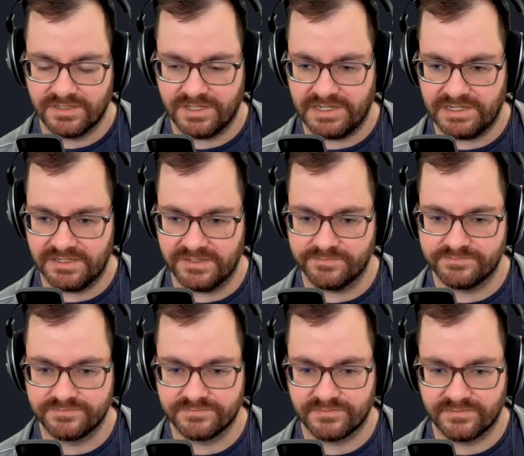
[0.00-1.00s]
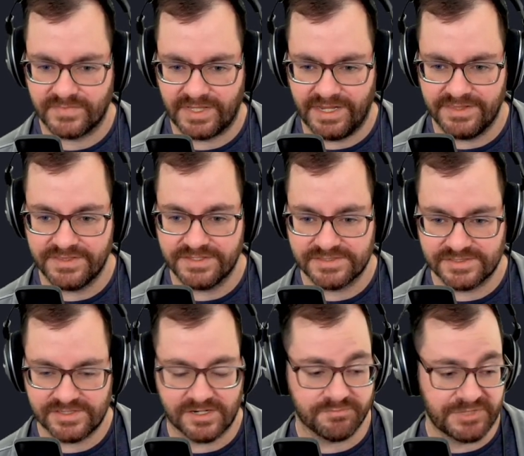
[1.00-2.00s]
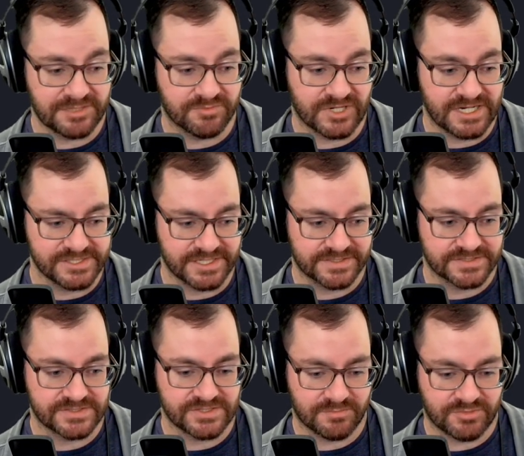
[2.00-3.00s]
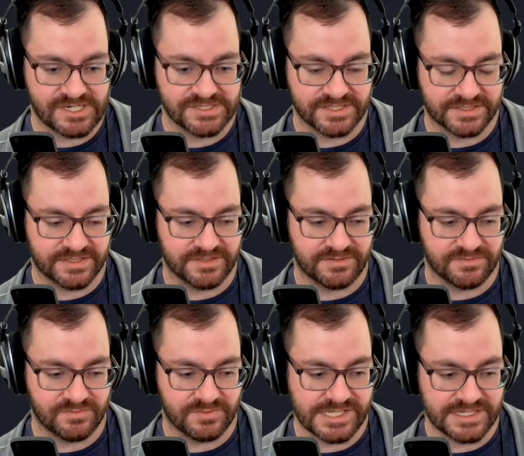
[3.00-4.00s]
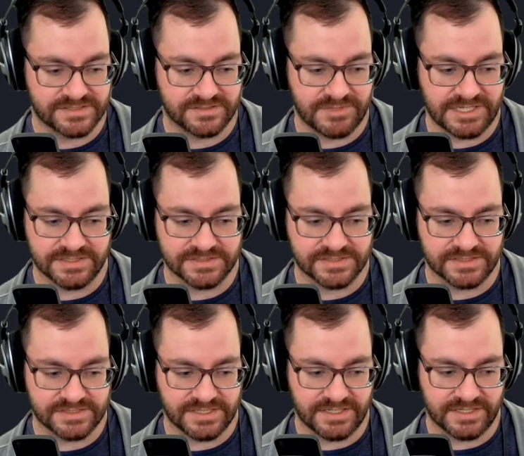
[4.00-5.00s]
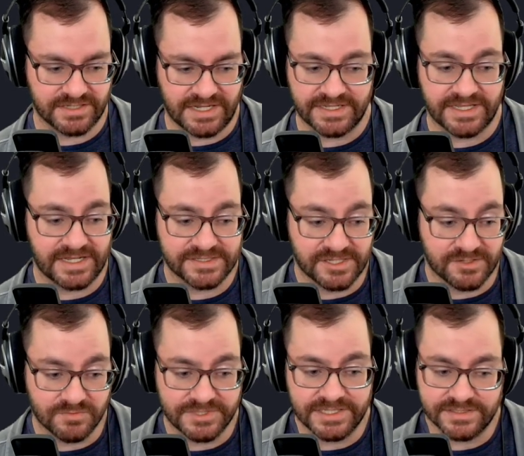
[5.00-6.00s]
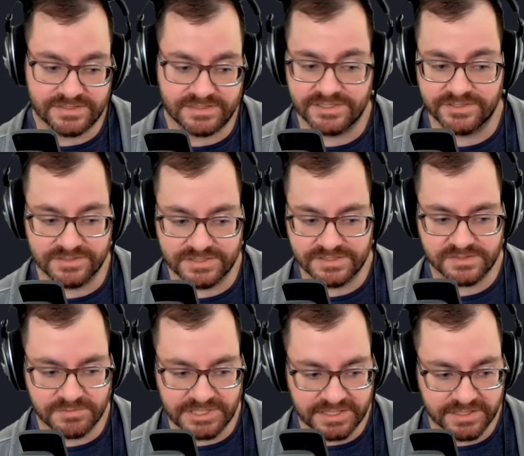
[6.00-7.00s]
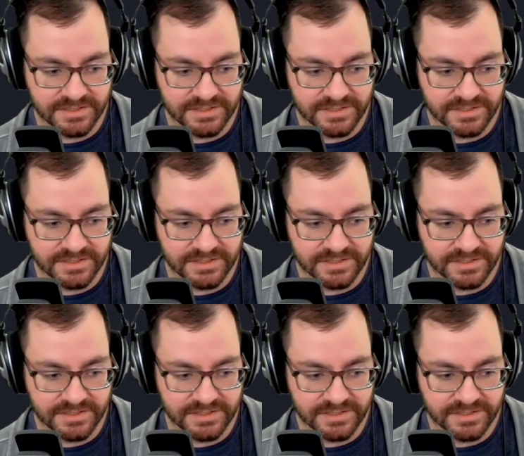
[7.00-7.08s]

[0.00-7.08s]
And then this is our big project. This is our project that we estimate is going to take, again, I say we, it's literally just me.